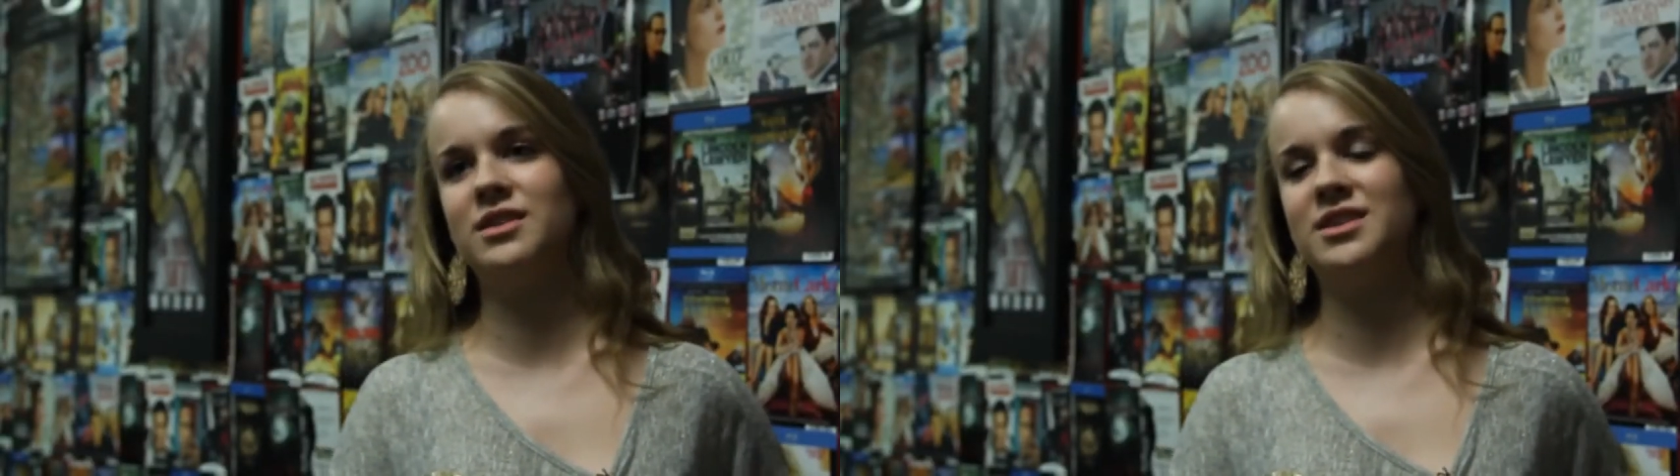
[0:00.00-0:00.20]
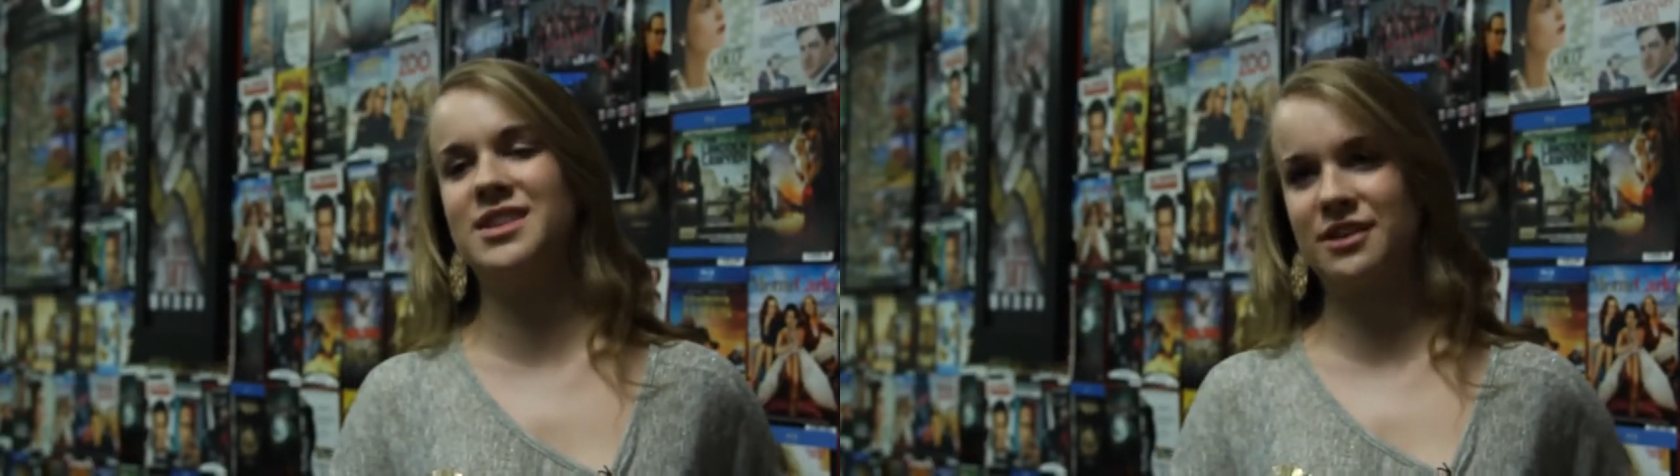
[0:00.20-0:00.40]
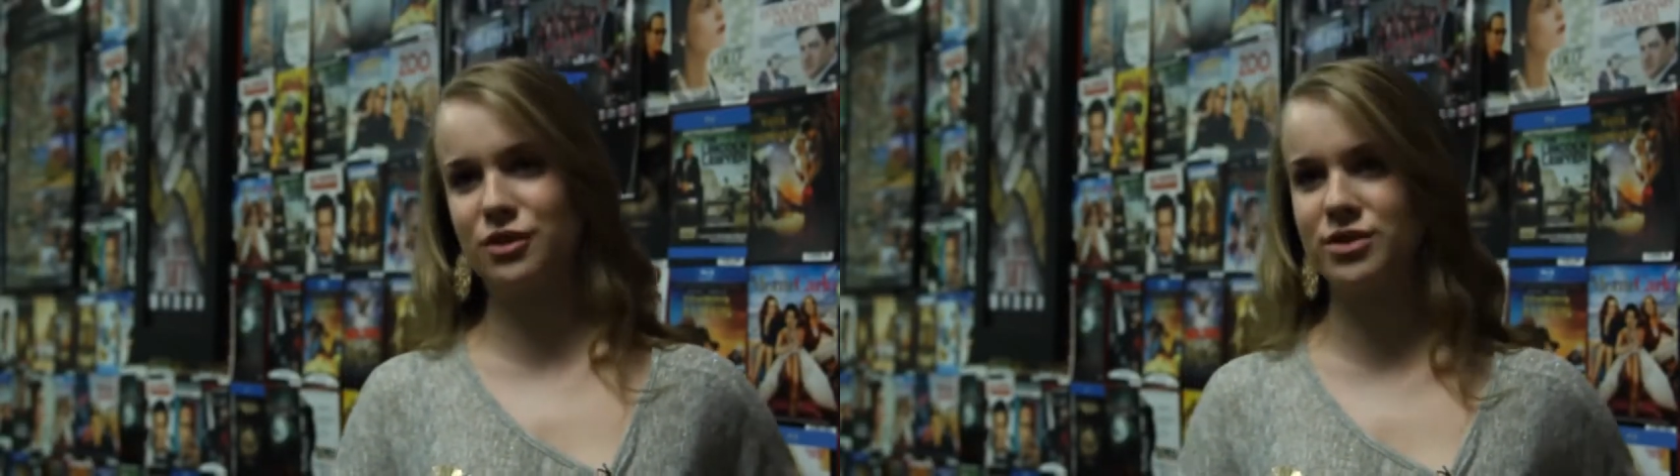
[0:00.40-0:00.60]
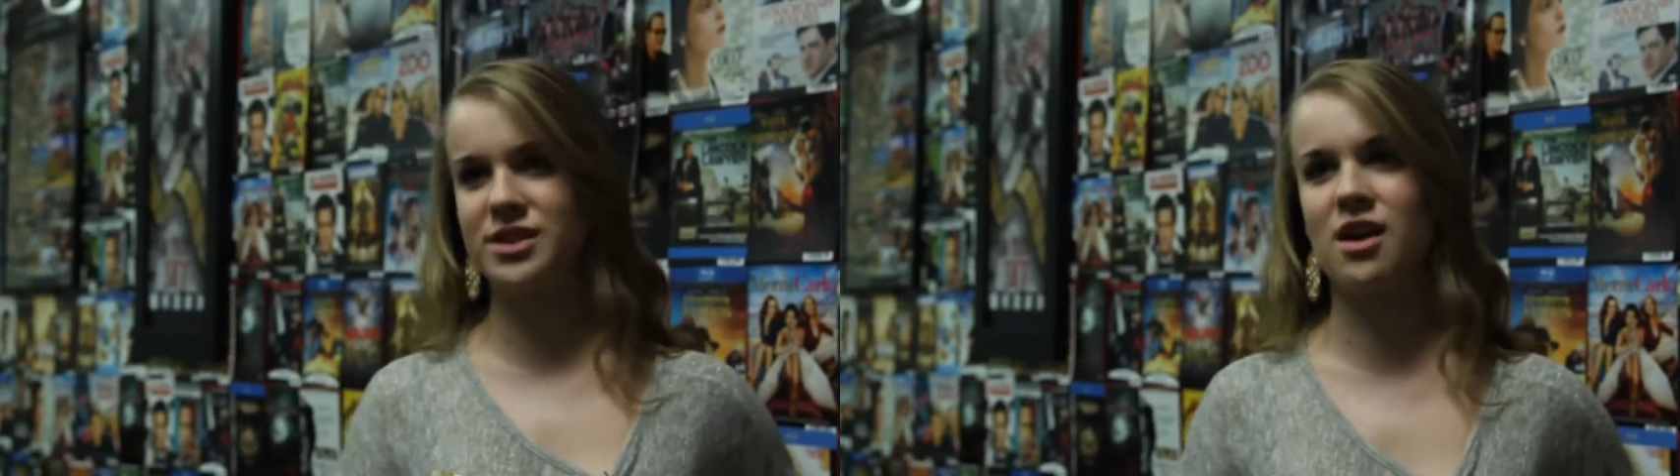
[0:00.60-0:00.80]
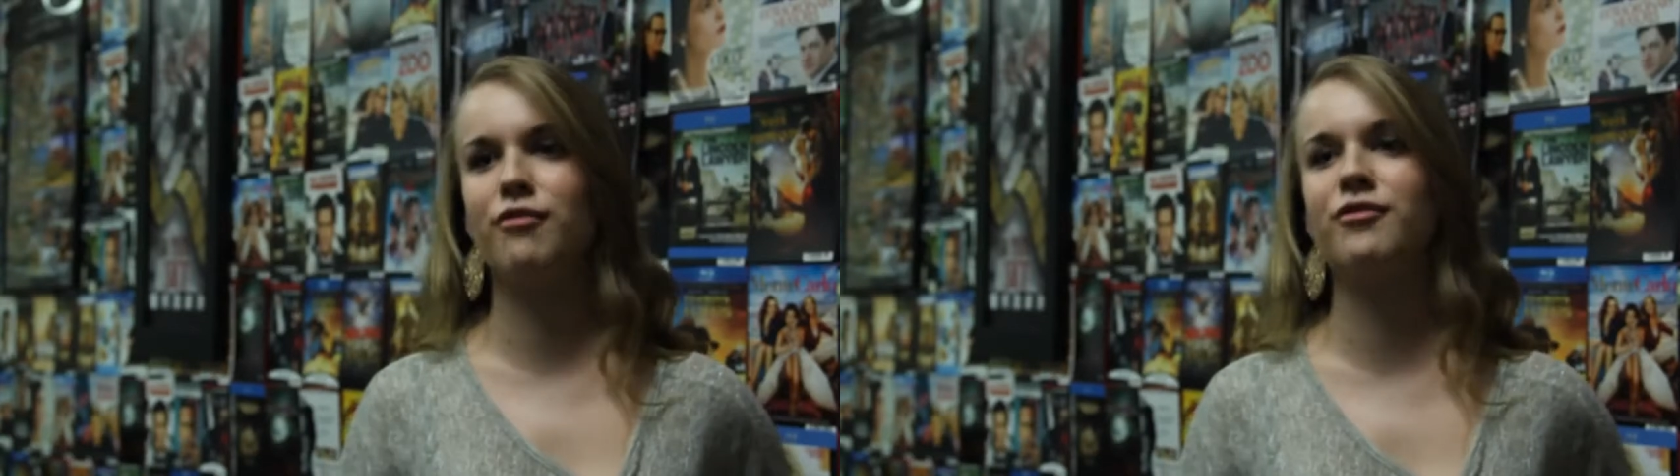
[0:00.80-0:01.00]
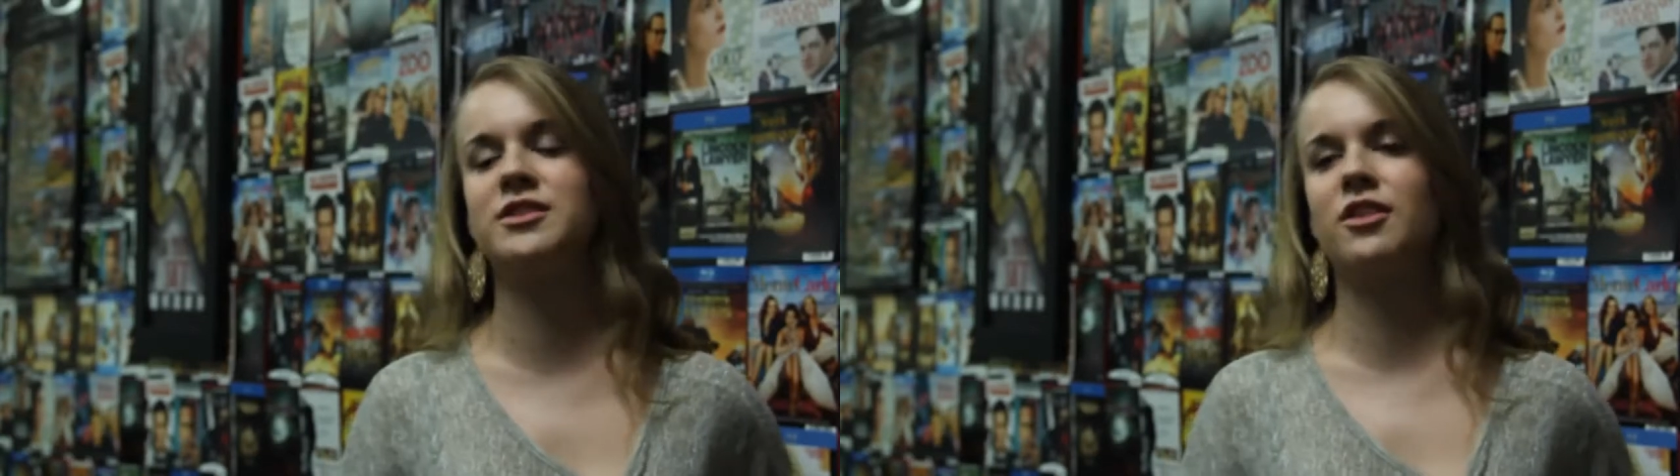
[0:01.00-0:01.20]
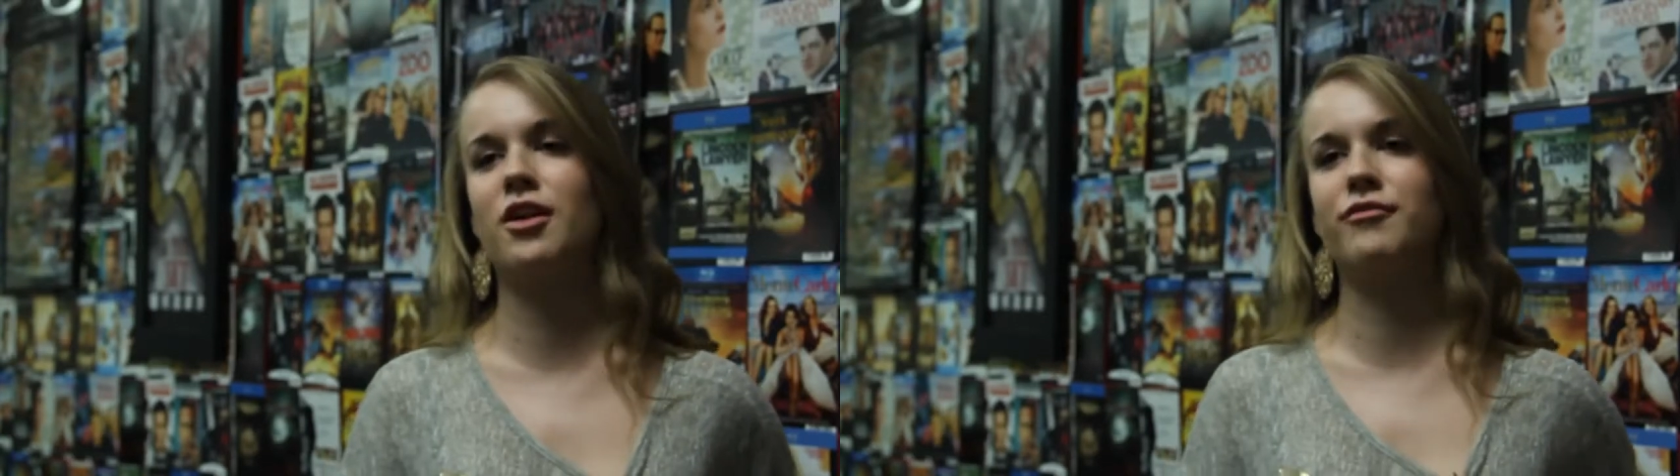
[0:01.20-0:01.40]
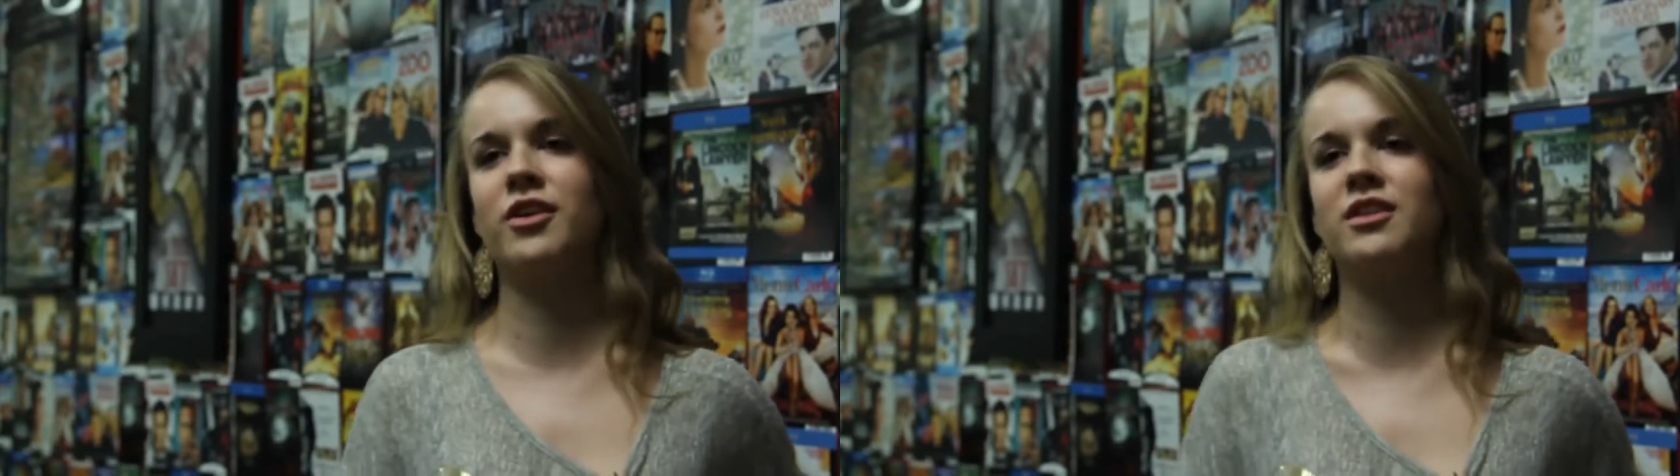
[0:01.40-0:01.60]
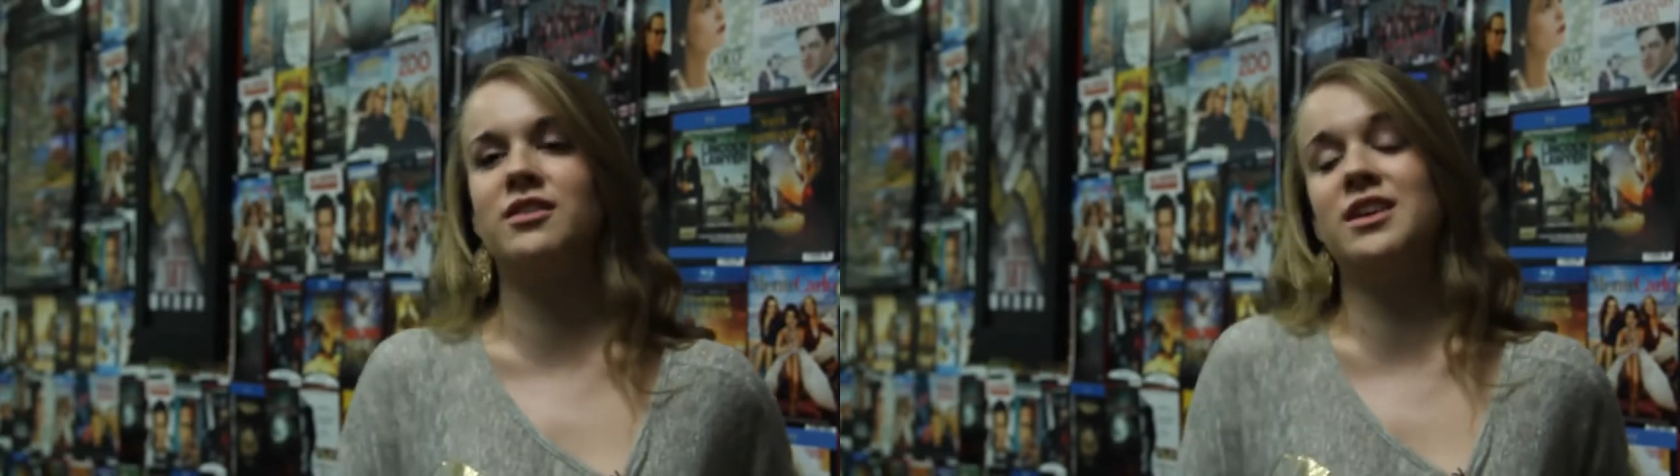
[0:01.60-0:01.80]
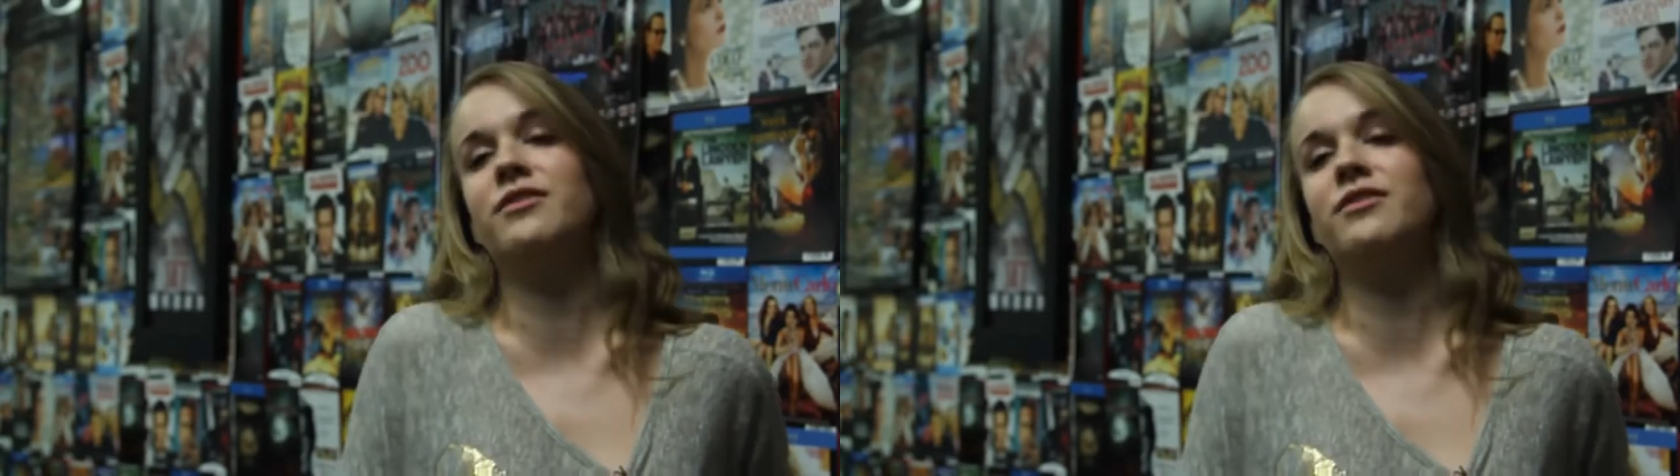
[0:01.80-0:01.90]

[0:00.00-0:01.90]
and technical stuff. It's a lot of fun.